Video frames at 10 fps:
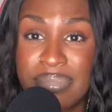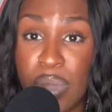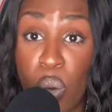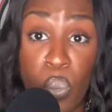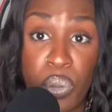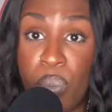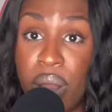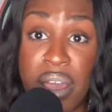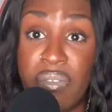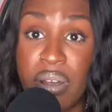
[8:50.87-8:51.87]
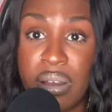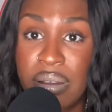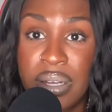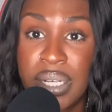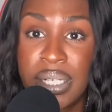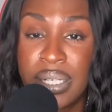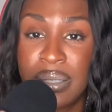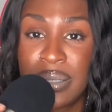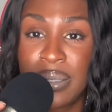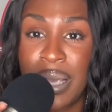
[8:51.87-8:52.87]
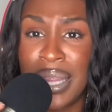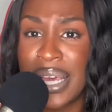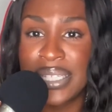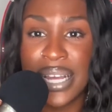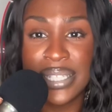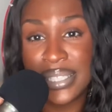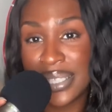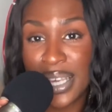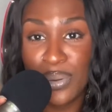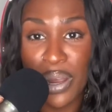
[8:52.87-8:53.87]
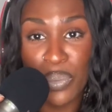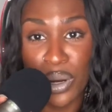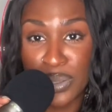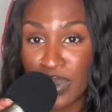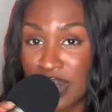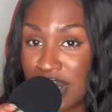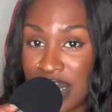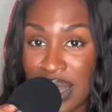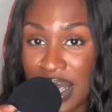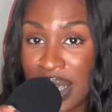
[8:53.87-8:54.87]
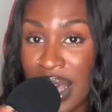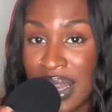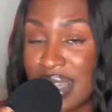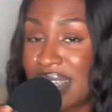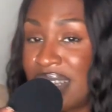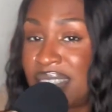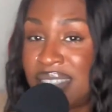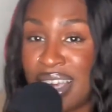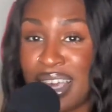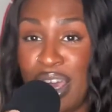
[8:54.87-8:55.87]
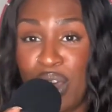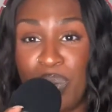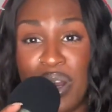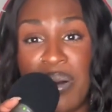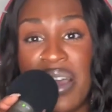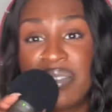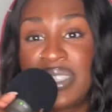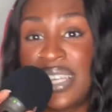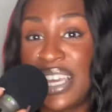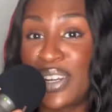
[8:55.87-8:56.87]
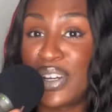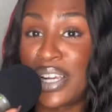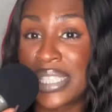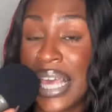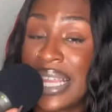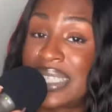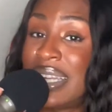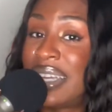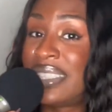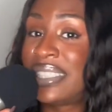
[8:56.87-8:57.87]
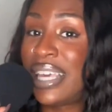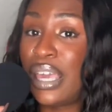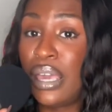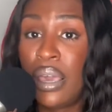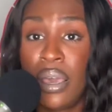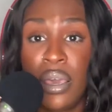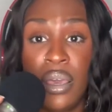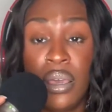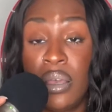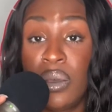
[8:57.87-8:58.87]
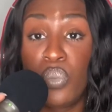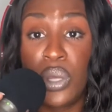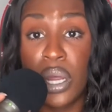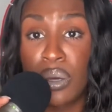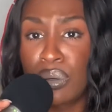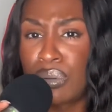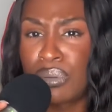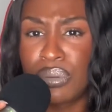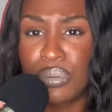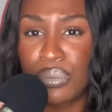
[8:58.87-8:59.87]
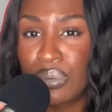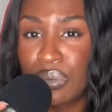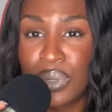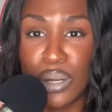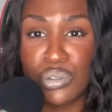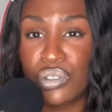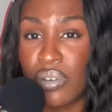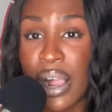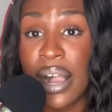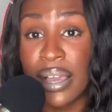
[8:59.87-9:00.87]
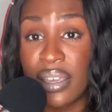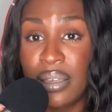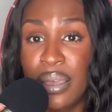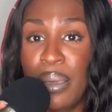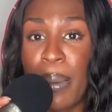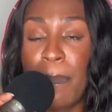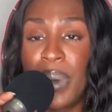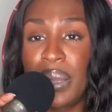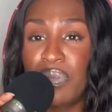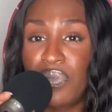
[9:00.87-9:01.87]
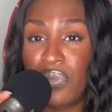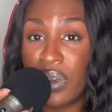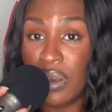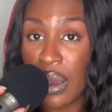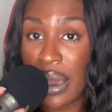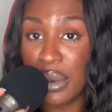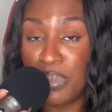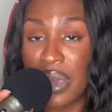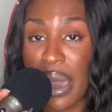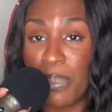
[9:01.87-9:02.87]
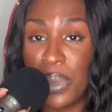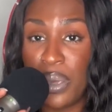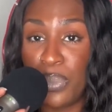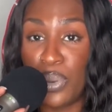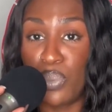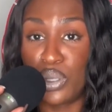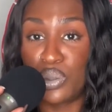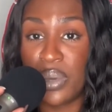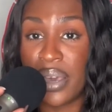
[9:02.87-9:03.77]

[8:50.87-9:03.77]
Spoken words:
with whatever. And that's not to say you don't work towards anything. That's not to say we don't have standards. That's not to say we don't try. But figure out how to be happy with what you have